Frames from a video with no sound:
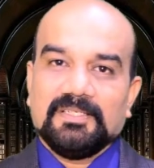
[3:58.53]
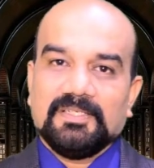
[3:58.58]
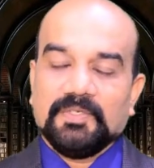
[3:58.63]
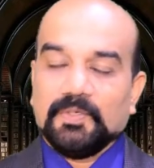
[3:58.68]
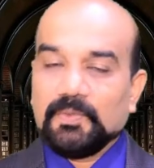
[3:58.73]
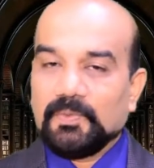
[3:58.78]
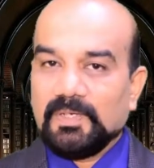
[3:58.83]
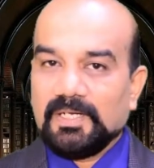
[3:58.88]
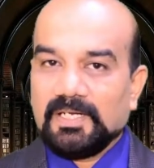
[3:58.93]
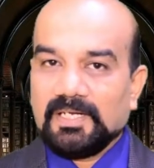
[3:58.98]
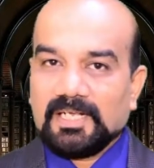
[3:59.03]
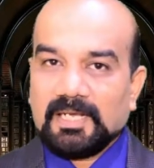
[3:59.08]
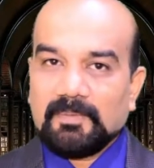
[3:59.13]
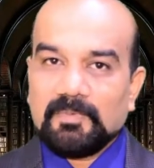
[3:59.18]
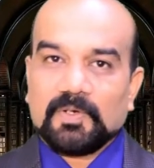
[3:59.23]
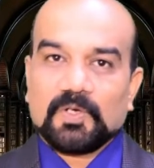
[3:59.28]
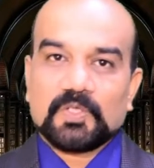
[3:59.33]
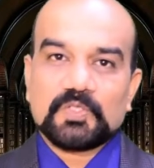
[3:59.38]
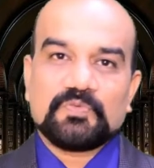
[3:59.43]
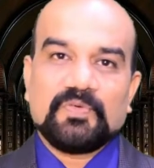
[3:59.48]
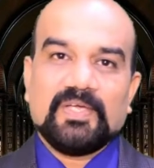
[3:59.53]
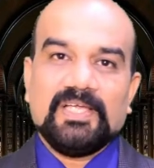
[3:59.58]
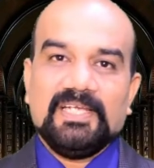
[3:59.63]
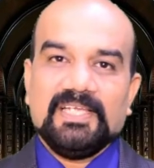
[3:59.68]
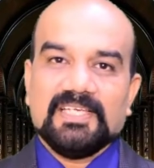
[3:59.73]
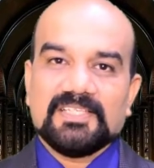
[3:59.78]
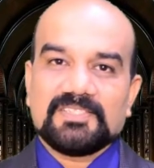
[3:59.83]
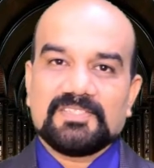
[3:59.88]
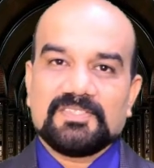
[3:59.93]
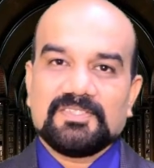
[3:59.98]
You will come across
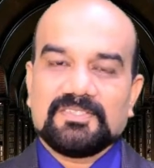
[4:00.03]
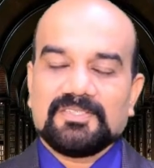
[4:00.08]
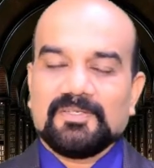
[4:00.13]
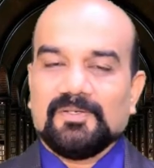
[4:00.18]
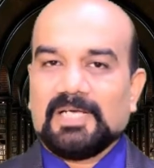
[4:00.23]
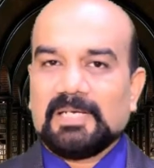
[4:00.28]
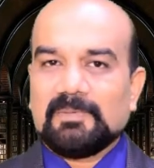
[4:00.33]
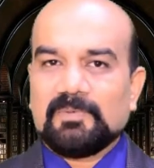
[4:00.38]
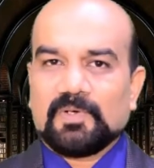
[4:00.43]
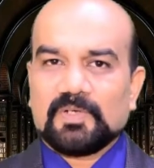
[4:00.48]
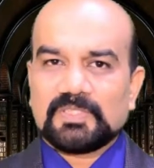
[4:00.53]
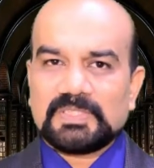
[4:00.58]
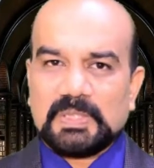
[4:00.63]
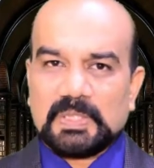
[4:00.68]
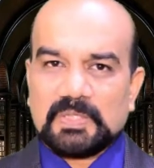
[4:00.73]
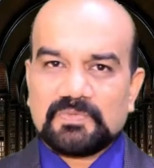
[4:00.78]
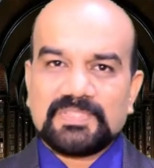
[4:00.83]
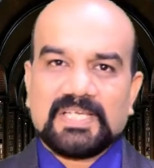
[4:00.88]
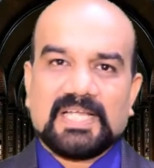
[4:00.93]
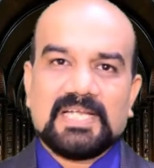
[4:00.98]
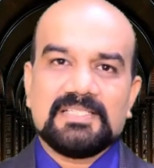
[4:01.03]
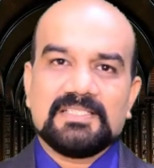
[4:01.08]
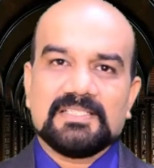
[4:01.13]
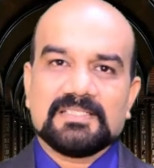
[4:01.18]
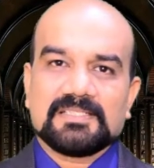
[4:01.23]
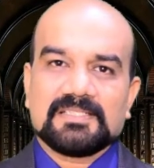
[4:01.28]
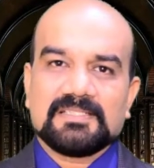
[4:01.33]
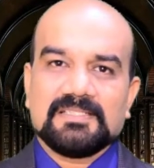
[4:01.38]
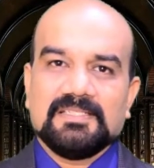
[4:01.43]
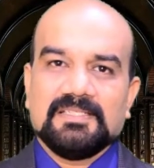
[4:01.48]
failures. You will come across a lot of
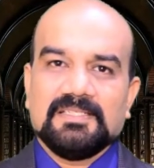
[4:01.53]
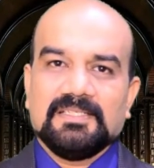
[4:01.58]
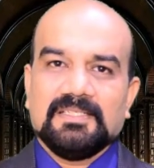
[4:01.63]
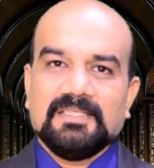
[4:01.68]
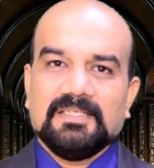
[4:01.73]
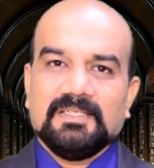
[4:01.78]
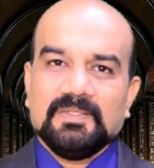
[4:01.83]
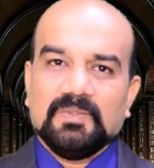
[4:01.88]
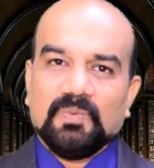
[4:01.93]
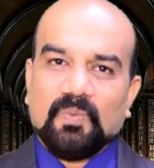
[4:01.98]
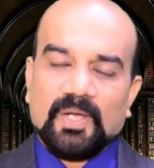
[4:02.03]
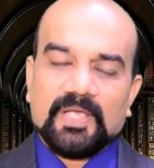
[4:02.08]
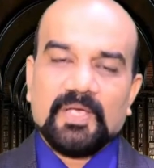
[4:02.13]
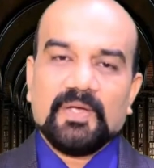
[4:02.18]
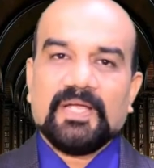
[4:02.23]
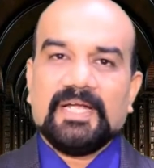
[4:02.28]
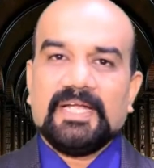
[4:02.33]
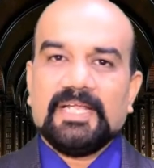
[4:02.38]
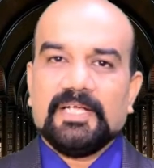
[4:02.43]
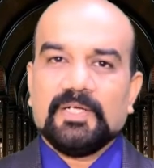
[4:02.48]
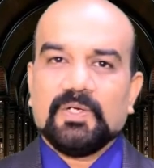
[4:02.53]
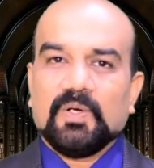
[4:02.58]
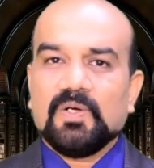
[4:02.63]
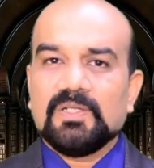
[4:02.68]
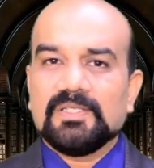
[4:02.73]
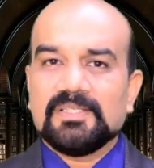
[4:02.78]
challenges. Why are you getting into all